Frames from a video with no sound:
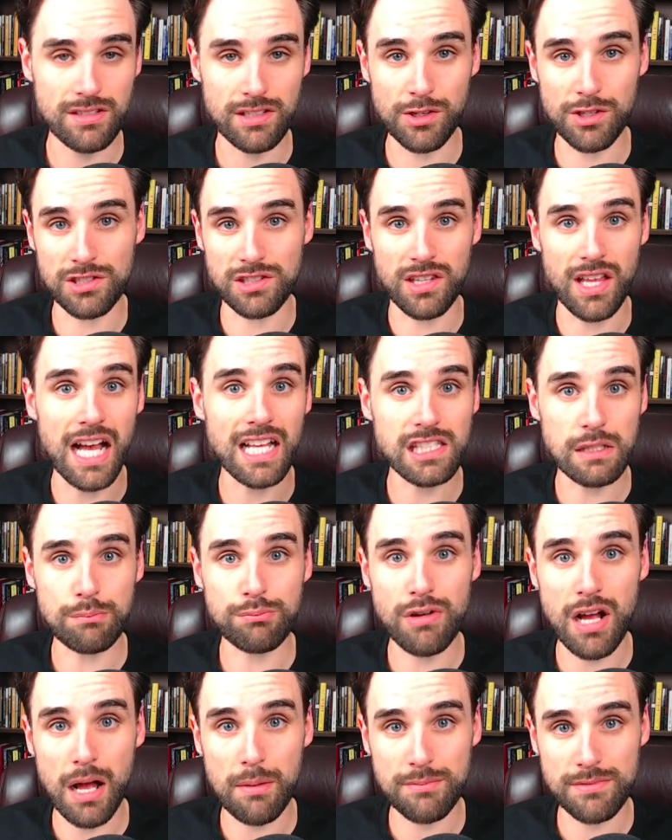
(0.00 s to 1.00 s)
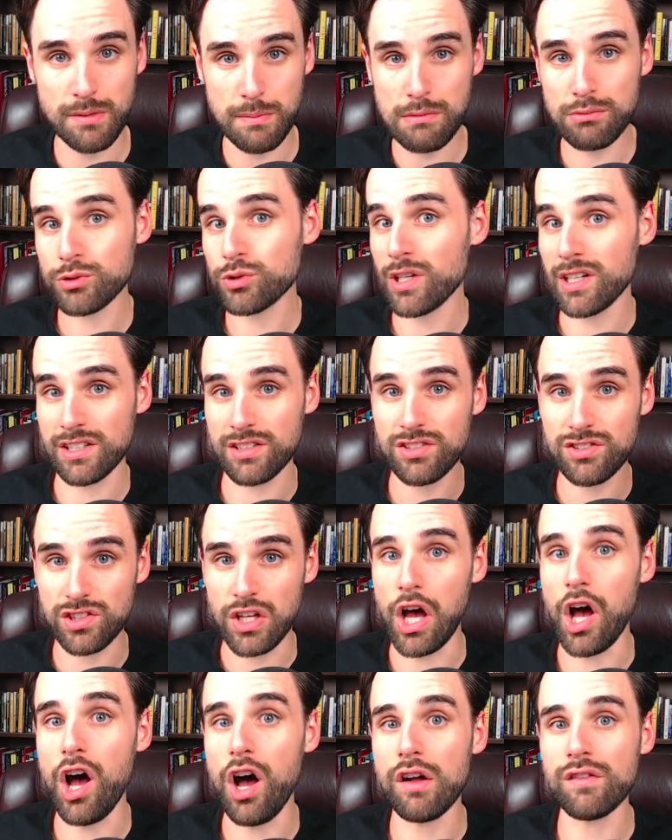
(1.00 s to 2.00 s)
You know, there's lots of problems that people are trying to
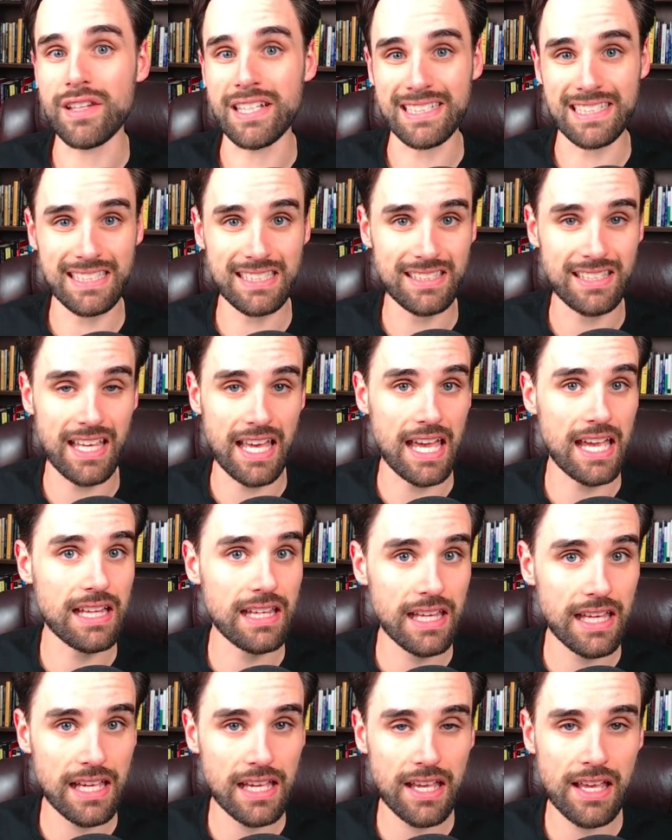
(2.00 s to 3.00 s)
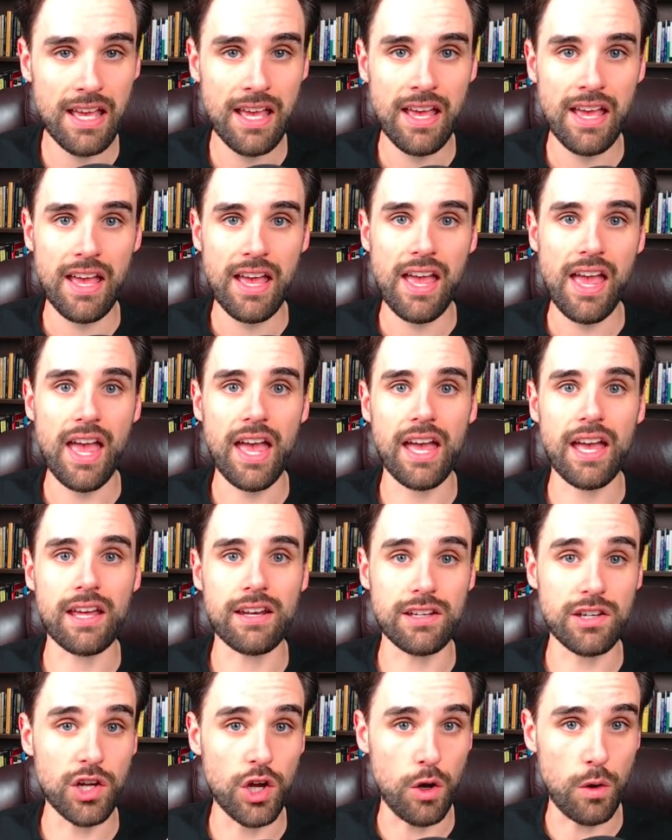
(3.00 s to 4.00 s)
solve, like scaling
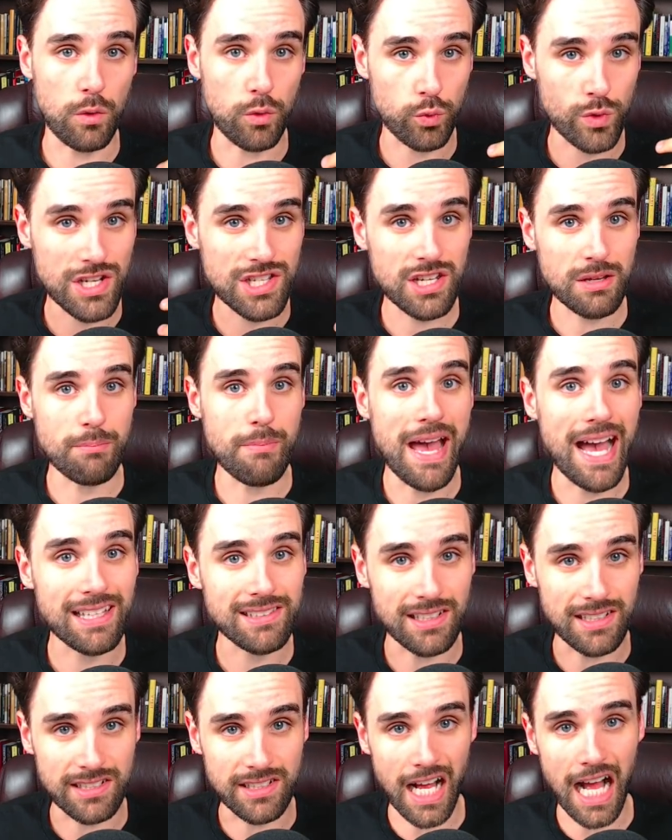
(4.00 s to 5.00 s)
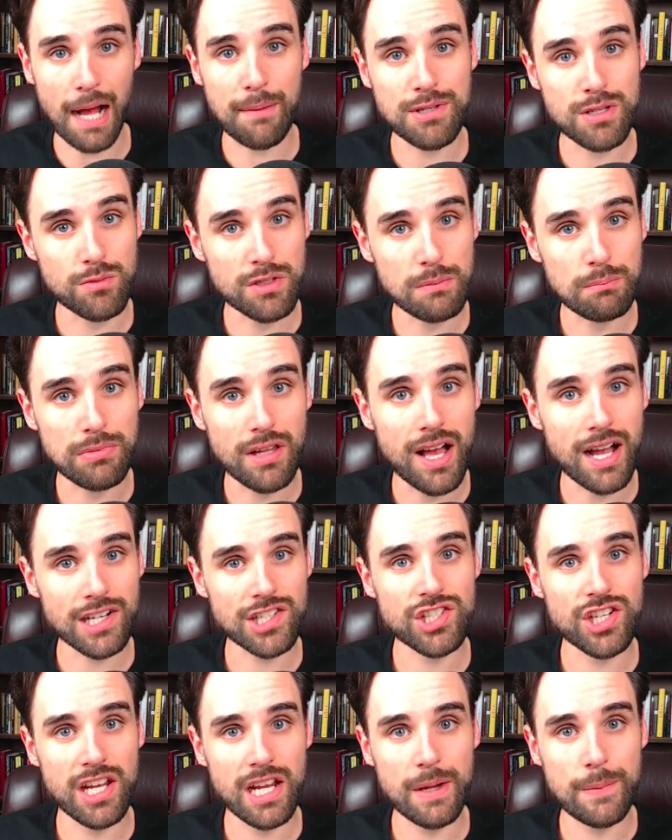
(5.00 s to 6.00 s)
and, you know, reaching mass adoption with
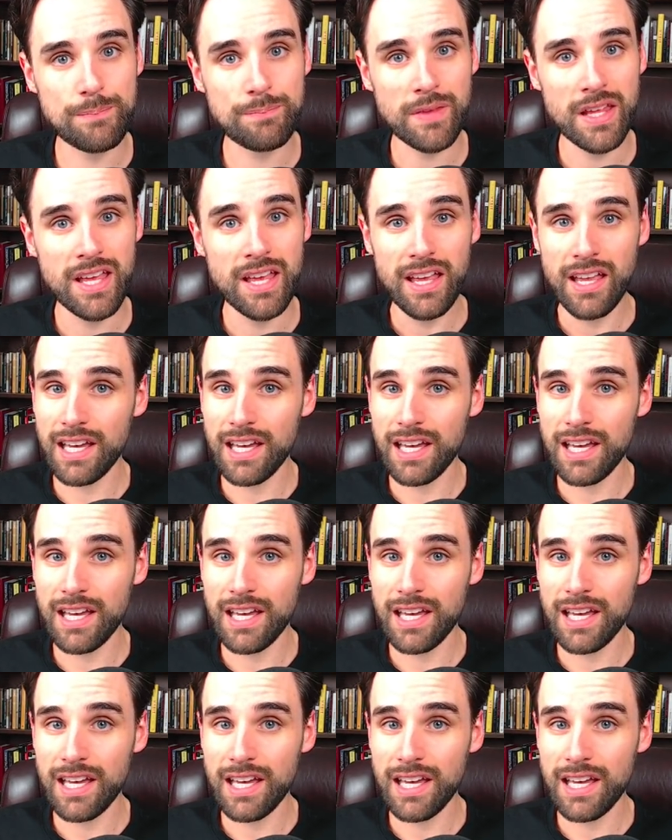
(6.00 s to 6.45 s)
blockchain.